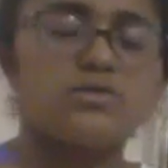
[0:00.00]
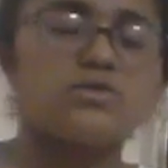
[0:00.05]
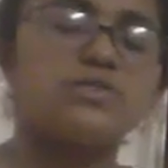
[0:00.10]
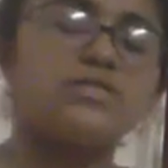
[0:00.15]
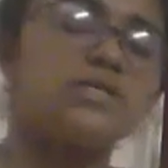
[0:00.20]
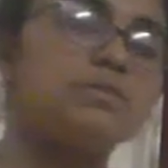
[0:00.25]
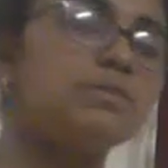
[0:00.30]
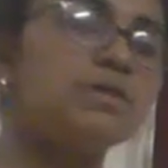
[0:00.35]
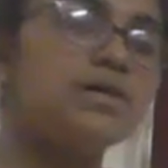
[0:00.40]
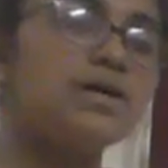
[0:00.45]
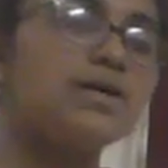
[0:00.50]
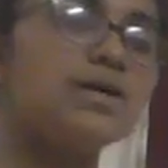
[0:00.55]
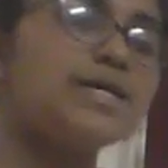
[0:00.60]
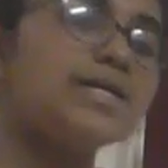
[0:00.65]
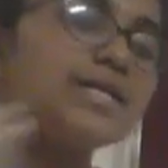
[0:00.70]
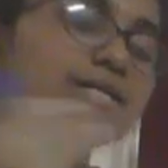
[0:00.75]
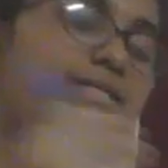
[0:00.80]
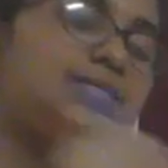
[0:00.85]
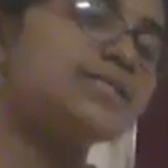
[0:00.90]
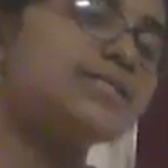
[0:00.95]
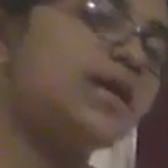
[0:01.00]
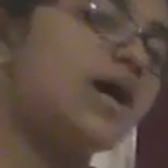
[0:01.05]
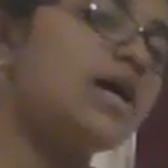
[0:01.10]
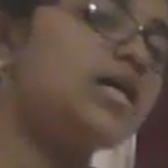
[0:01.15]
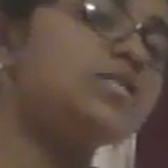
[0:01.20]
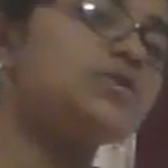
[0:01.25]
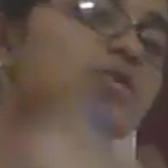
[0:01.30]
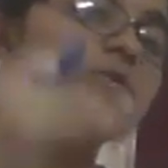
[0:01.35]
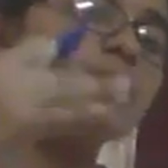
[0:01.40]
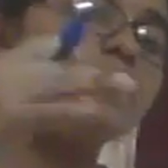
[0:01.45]
So similarly, that
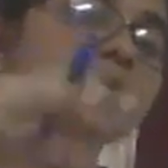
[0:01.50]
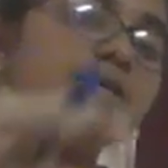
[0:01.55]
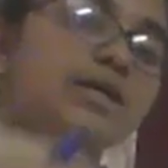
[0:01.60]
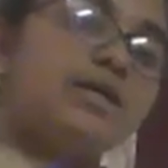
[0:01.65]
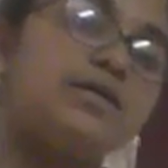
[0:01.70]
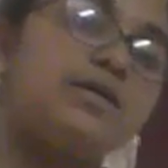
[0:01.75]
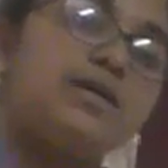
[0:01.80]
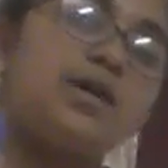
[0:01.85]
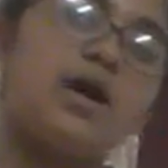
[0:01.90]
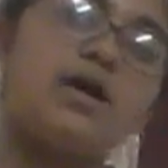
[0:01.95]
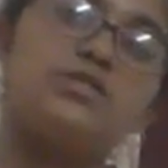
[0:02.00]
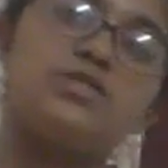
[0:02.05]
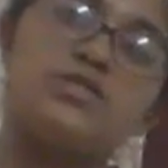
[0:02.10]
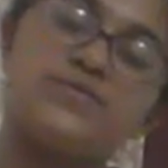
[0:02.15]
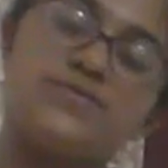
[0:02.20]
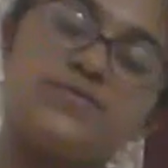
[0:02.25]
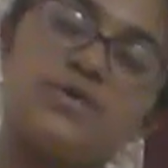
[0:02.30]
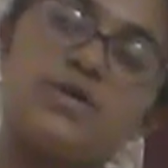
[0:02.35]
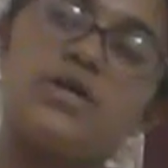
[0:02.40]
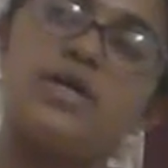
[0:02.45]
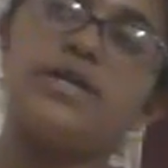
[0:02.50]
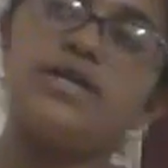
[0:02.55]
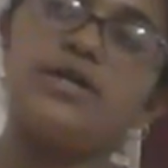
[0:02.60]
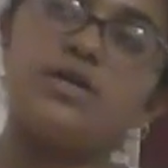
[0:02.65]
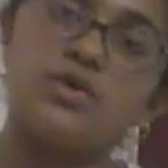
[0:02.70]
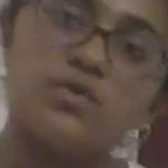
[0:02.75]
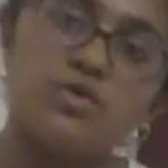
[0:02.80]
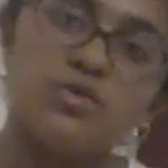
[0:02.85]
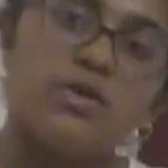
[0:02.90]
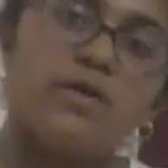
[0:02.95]
starch would be transferred
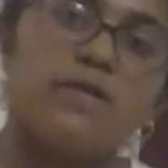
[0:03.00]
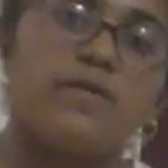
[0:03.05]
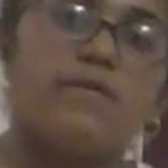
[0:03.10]
into